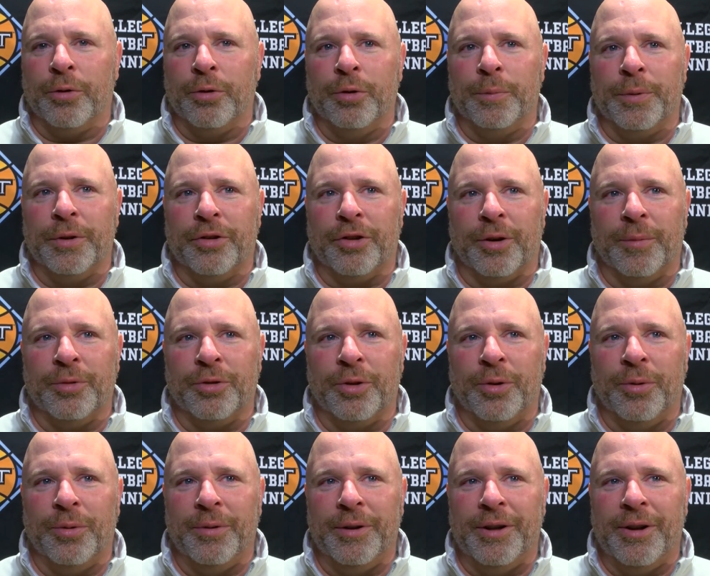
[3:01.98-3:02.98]
group in terms
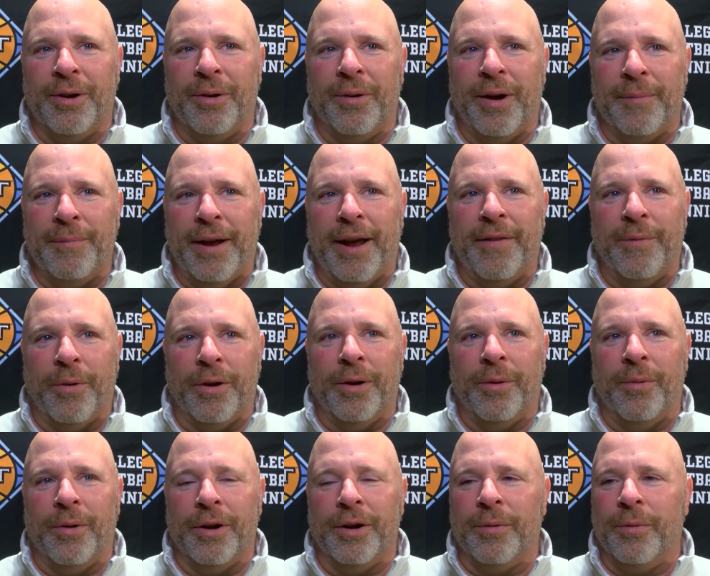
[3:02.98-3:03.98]
of, you know, man, what a,
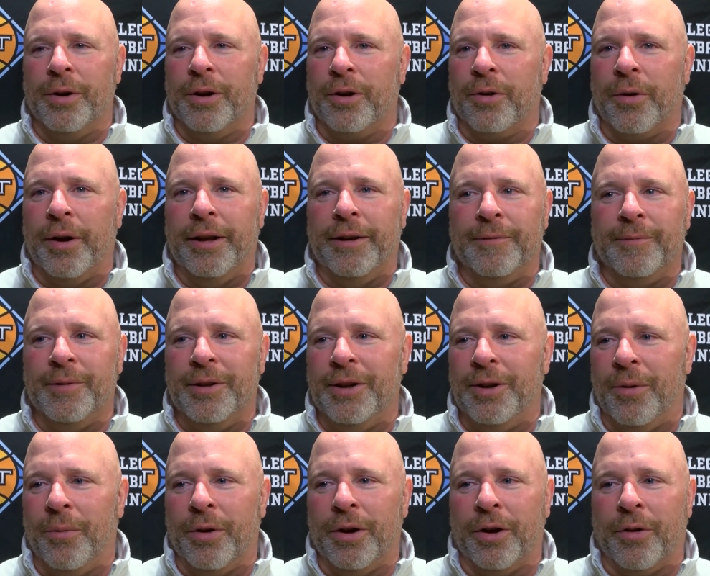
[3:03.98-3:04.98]
what, a, what a great, you
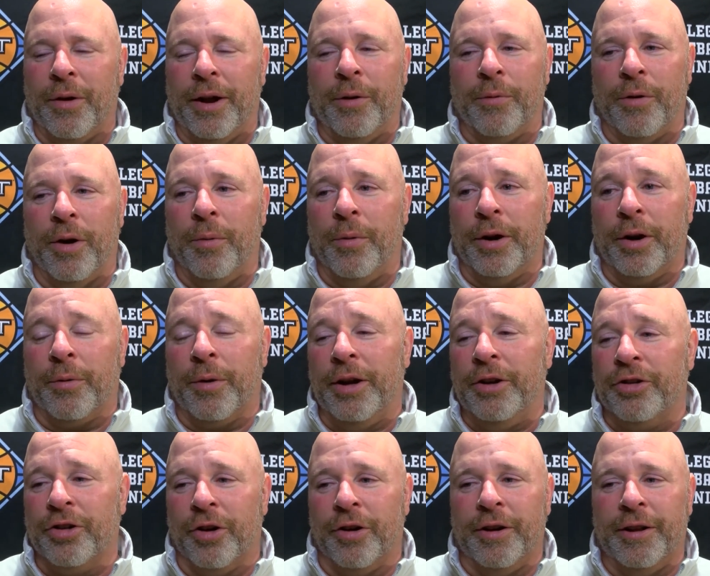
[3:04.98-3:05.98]
know, what a great run, what a great
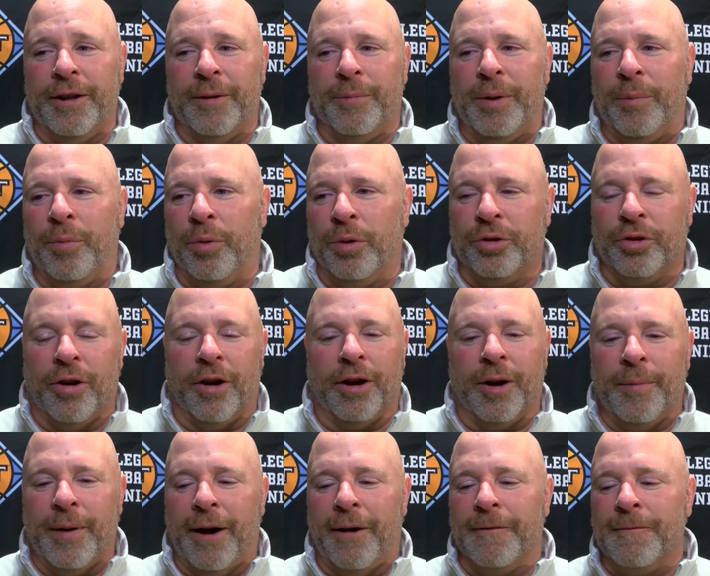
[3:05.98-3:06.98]
journey. And people will talk
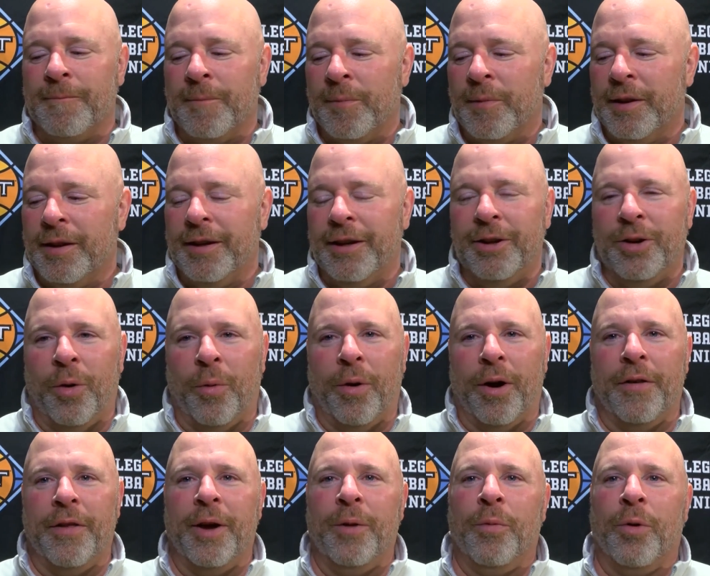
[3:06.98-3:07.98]
about, you know,
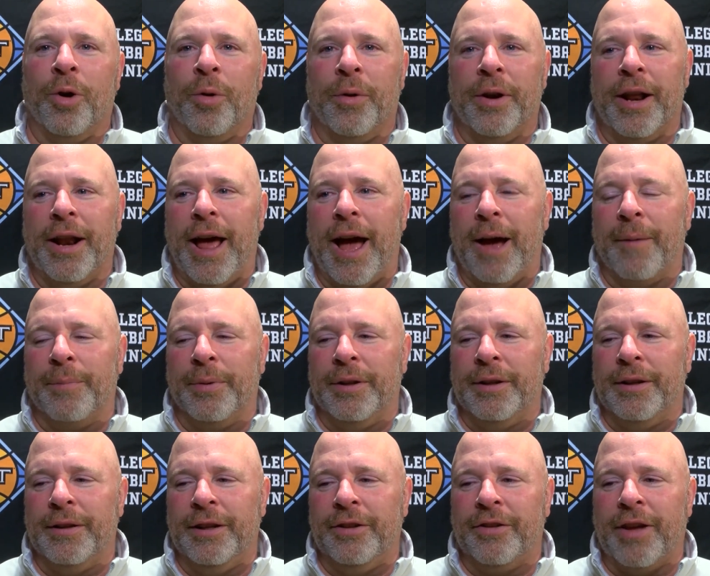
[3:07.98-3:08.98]
where they were when it
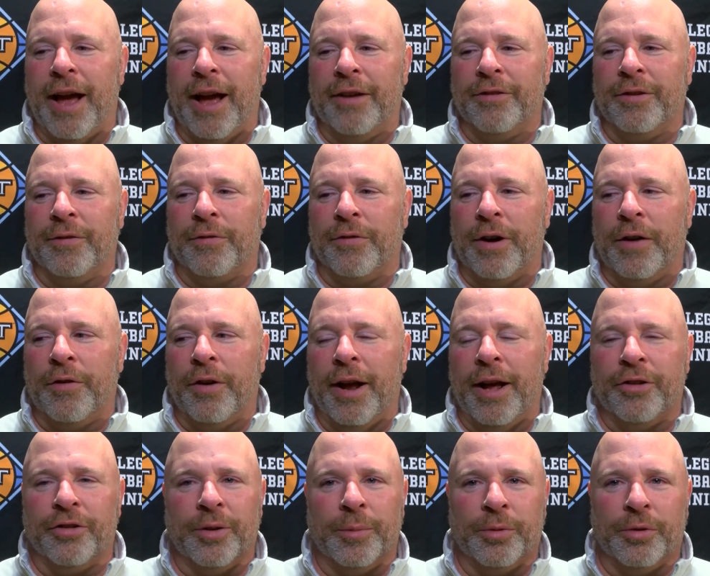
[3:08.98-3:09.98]
happened. And these guys have forever
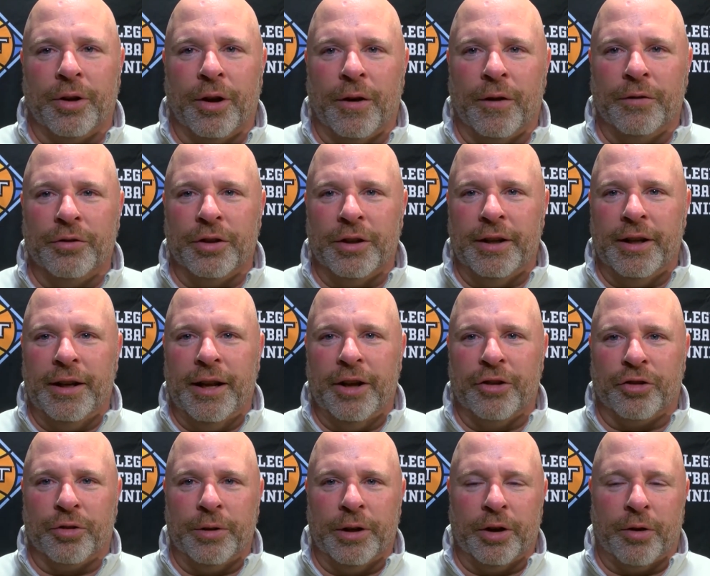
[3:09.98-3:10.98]
etched themselves in, in
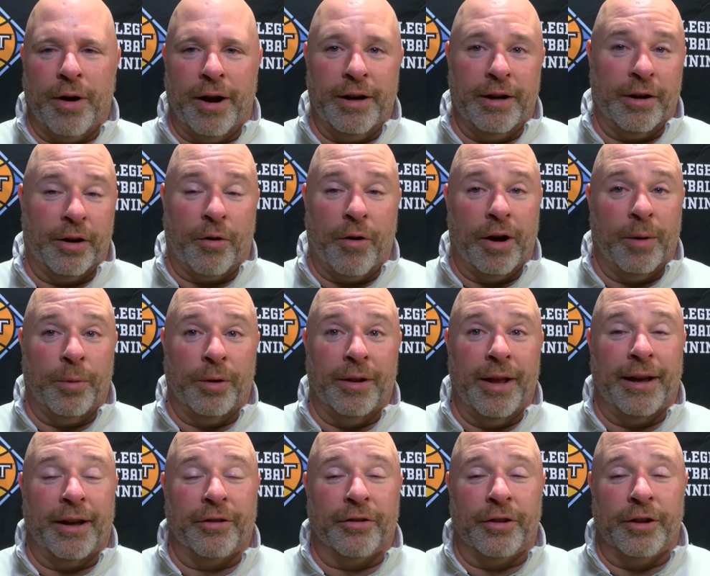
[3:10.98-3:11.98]
history and created an incredible
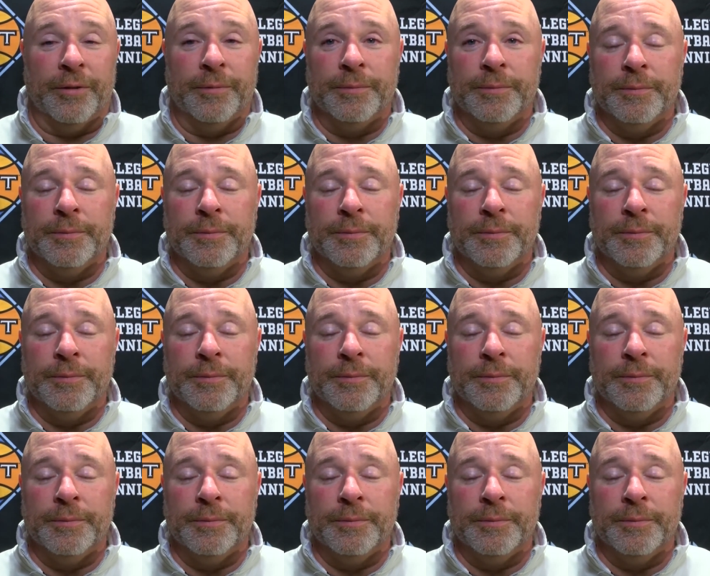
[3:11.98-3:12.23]
legacy.